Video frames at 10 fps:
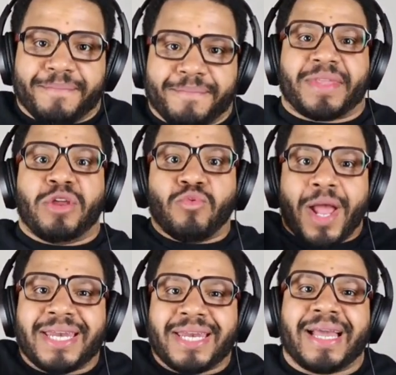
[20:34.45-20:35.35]
and
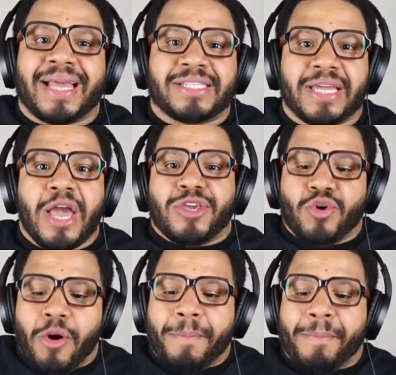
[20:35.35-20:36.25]
recognizing
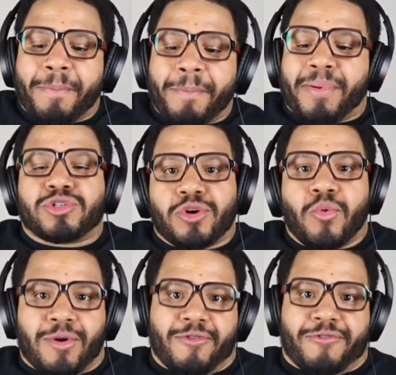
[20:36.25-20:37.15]
your personal
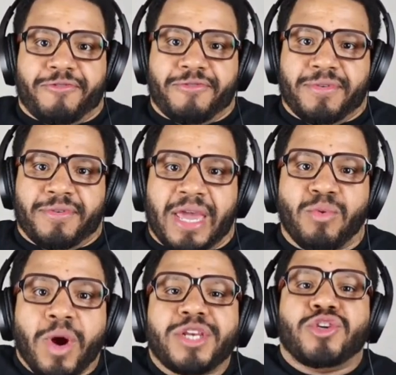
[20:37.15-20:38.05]
worth and
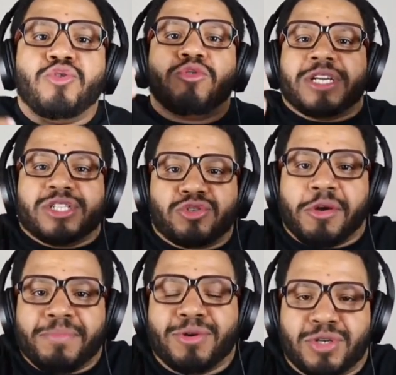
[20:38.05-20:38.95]
what you
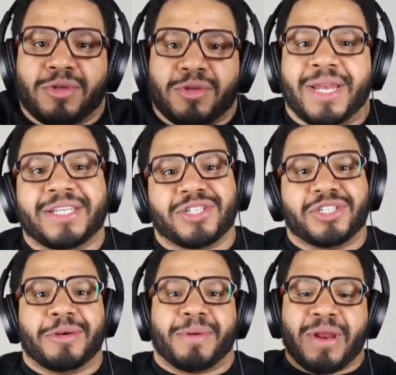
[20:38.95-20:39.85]
contribute to the
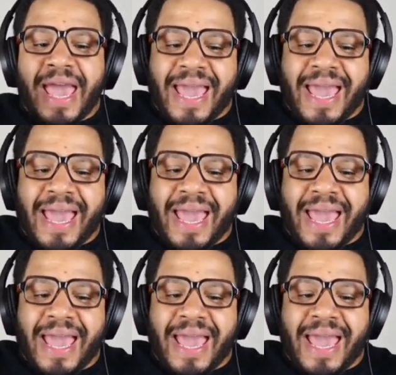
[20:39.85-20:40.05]
relationship and,